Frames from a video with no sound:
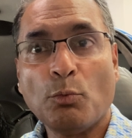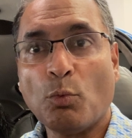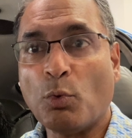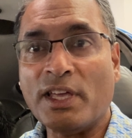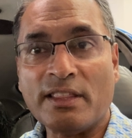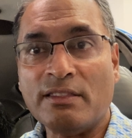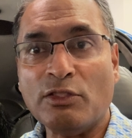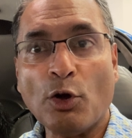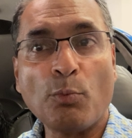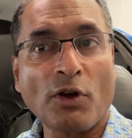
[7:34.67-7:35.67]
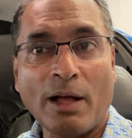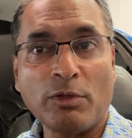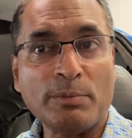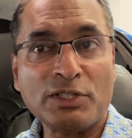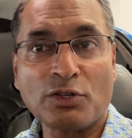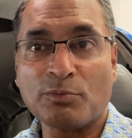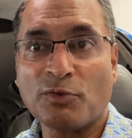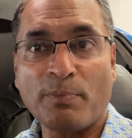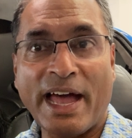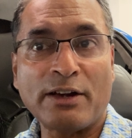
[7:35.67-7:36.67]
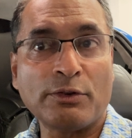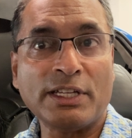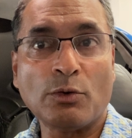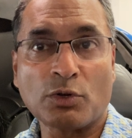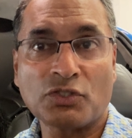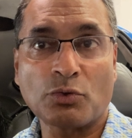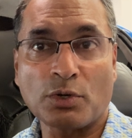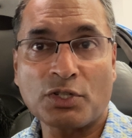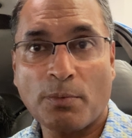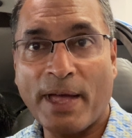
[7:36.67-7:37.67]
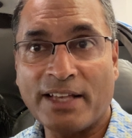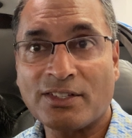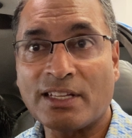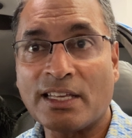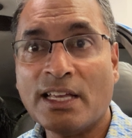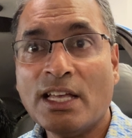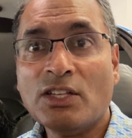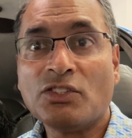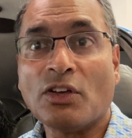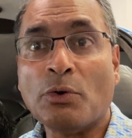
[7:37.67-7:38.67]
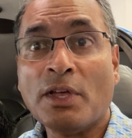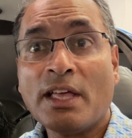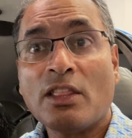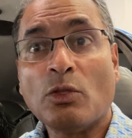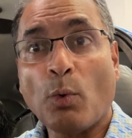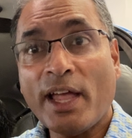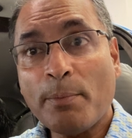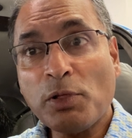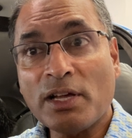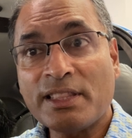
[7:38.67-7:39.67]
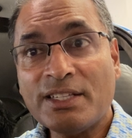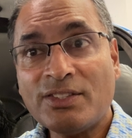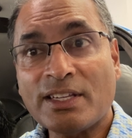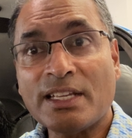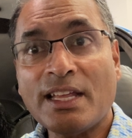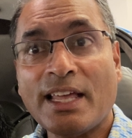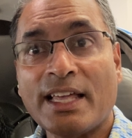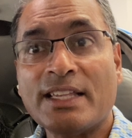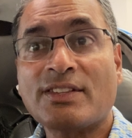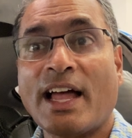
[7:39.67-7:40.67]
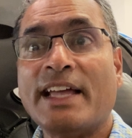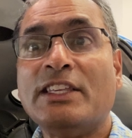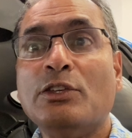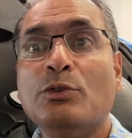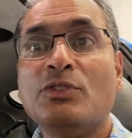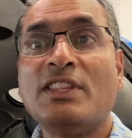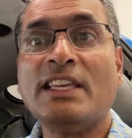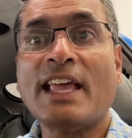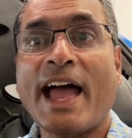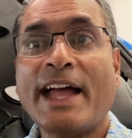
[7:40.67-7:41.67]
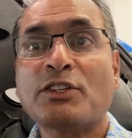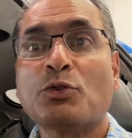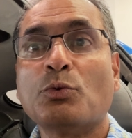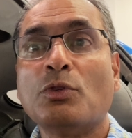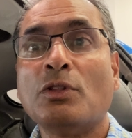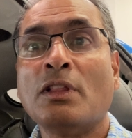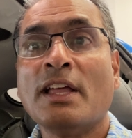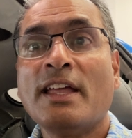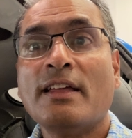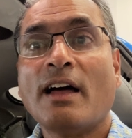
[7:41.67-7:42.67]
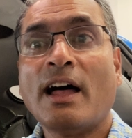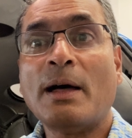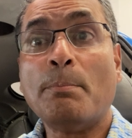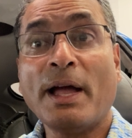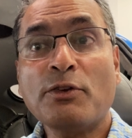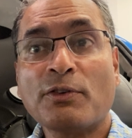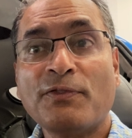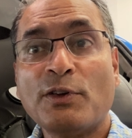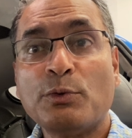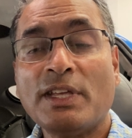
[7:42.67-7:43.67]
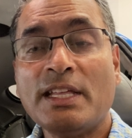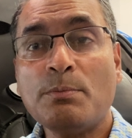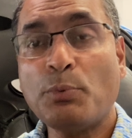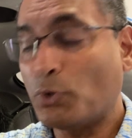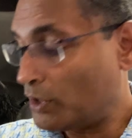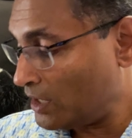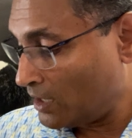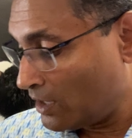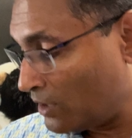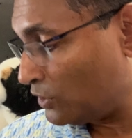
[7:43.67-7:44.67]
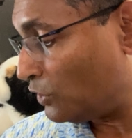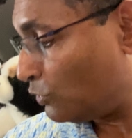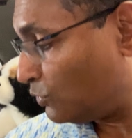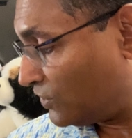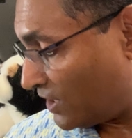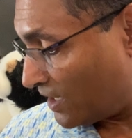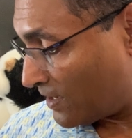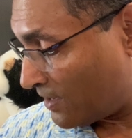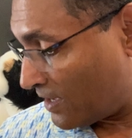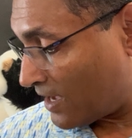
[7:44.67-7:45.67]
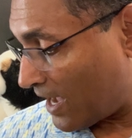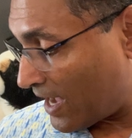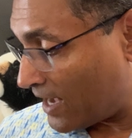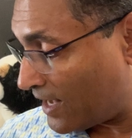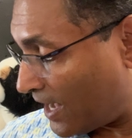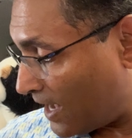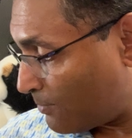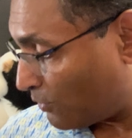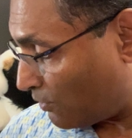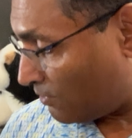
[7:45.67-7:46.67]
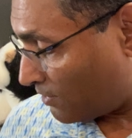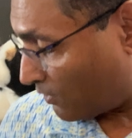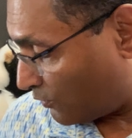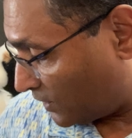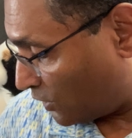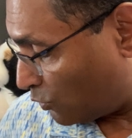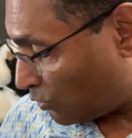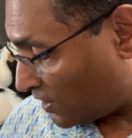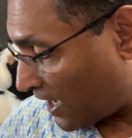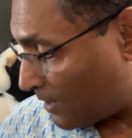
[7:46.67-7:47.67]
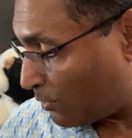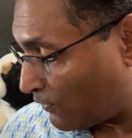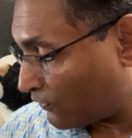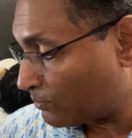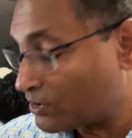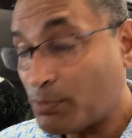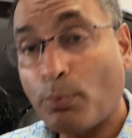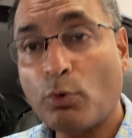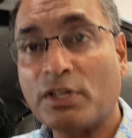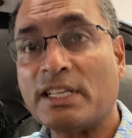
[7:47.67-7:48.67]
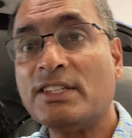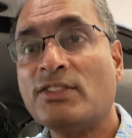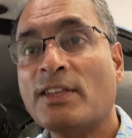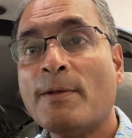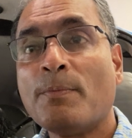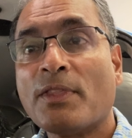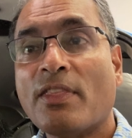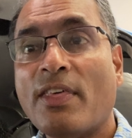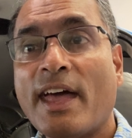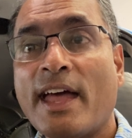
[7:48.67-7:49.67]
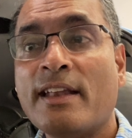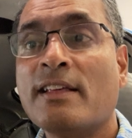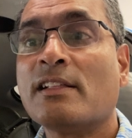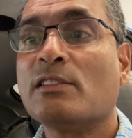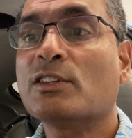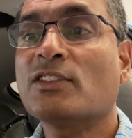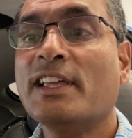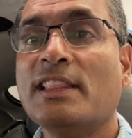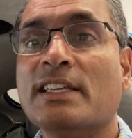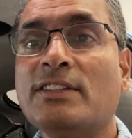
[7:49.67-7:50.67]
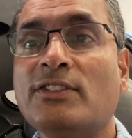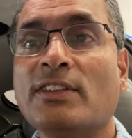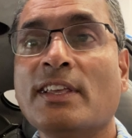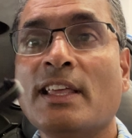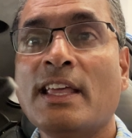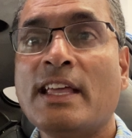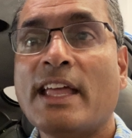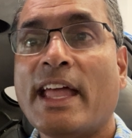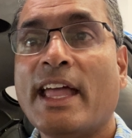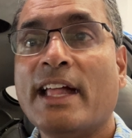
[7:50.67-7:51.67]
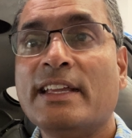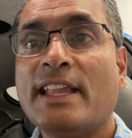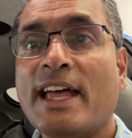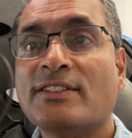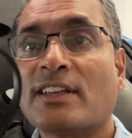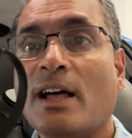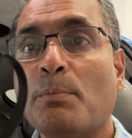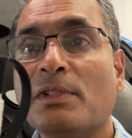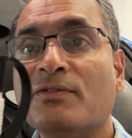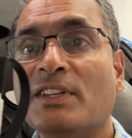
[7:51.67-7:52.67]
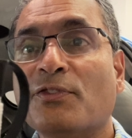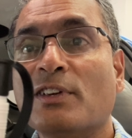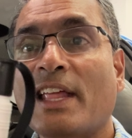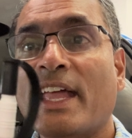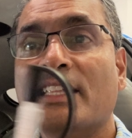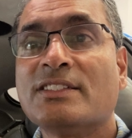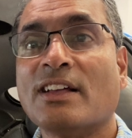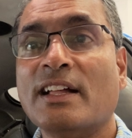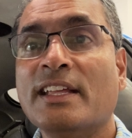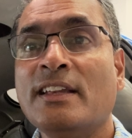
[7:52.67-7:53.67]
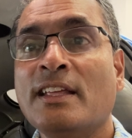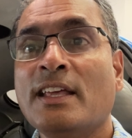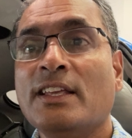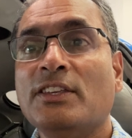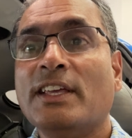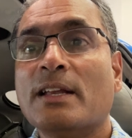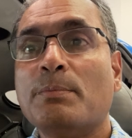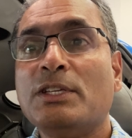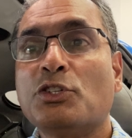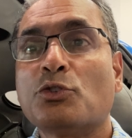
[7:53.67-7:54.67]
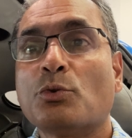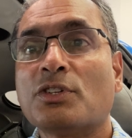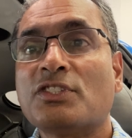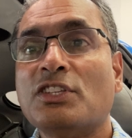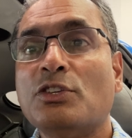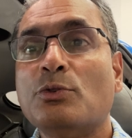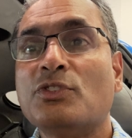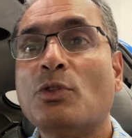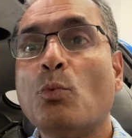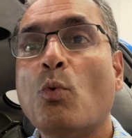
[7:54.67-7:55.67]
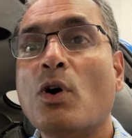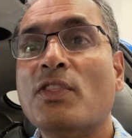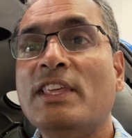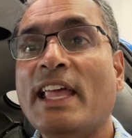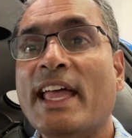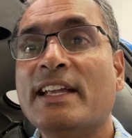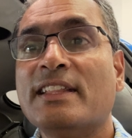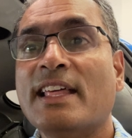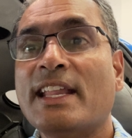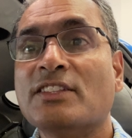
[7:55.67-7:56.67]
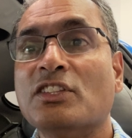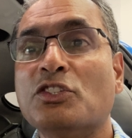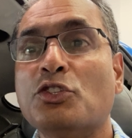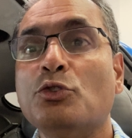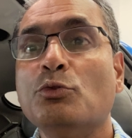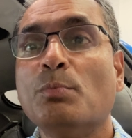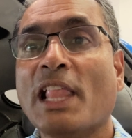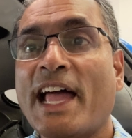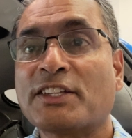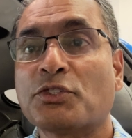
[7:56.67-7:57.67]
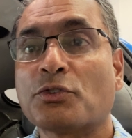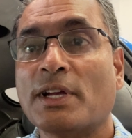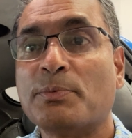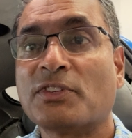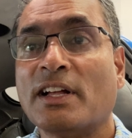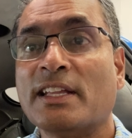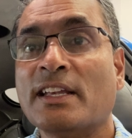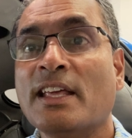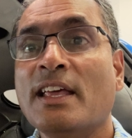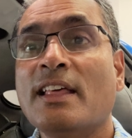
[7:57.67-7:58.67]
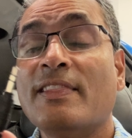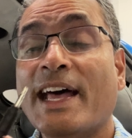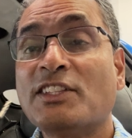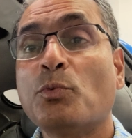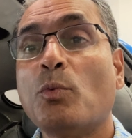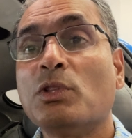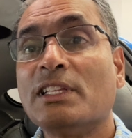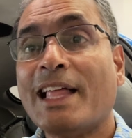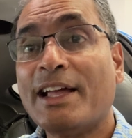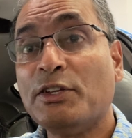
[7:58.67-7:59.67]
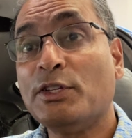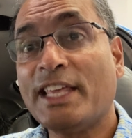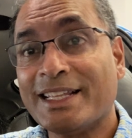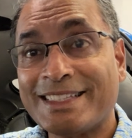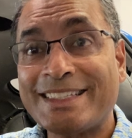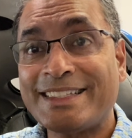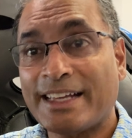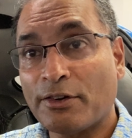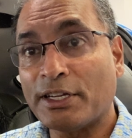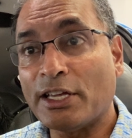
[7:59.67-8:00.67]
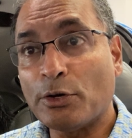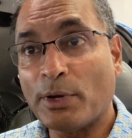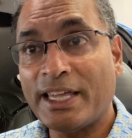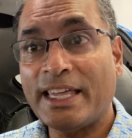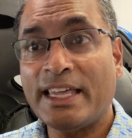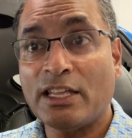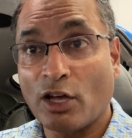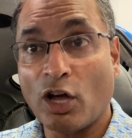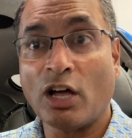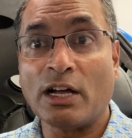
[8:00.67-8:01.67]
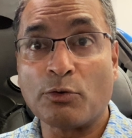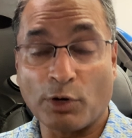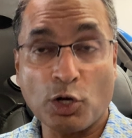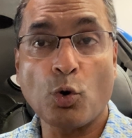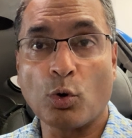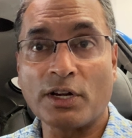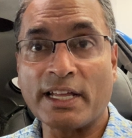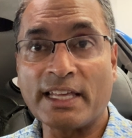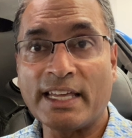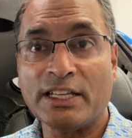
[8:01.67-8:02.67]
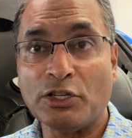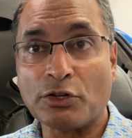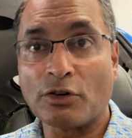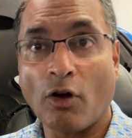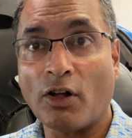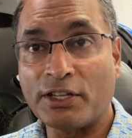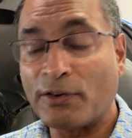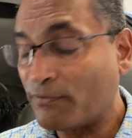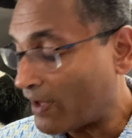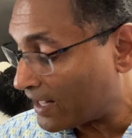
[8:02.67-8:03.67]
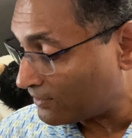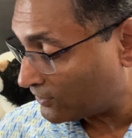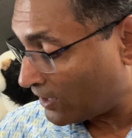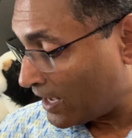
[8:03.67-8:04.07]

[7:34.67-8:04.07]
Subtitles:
with no problem in terms of battery or storage capacity. So the way I plug this in is I use the actual microphone input using a cable, a really cool cable from Sporties that looks like this, and it has a couple of different ends on it. You got to be sure to use the end that has the two black stripes on it. That's what will allow you to get stereo recording in your audio files.